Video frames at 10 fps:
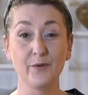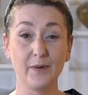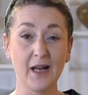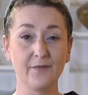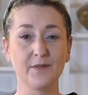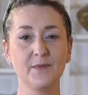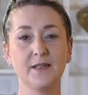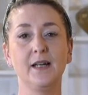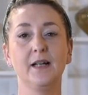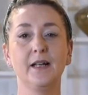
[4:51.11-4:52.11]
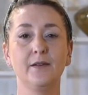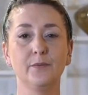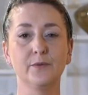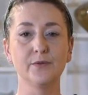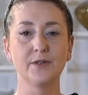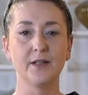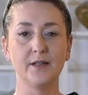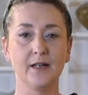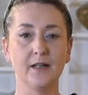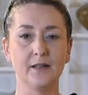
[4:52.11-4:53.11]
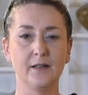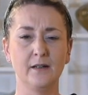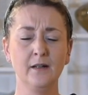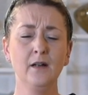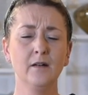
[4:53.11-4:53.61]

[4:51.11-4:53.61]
if we have them sitting in the water, they're going to